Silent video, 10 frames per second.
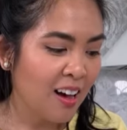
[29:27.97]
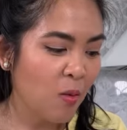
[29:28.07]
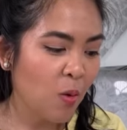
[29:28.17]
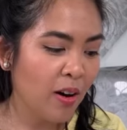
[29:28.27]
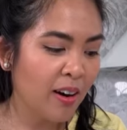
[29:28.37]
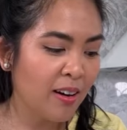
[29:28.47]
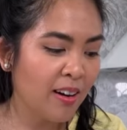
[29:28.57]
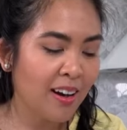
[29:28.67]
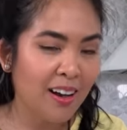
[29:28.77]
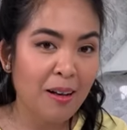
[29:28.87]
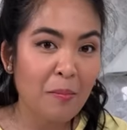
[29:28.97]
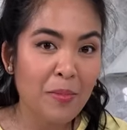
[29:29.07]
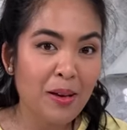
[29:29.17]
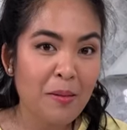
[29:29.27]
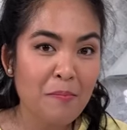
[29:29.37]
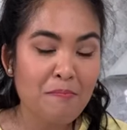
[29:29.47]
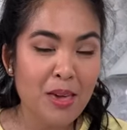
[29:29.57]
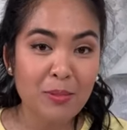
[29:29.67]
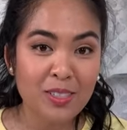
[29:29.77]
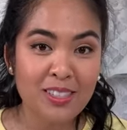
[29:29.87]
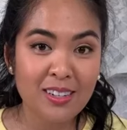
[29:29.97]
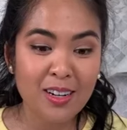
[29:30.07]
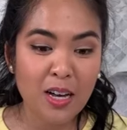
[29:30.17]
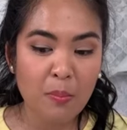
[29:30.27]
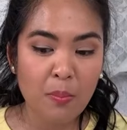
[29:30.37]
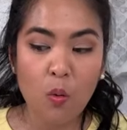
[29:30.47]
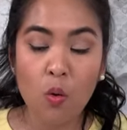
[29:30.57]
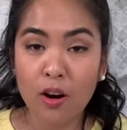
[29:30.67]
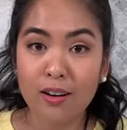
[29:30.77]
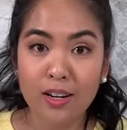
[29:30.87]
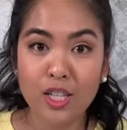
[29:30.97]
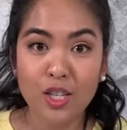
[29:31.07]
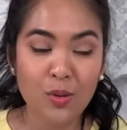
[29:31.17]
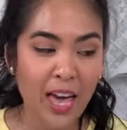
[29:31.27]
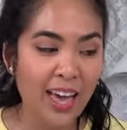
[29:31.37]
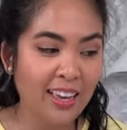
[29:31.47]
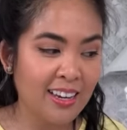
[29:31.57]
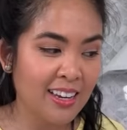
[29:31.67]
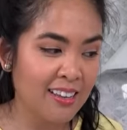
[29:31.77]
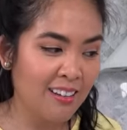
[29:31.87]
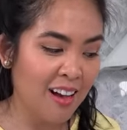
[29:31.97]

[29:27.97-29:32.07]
or maple syrup, or you can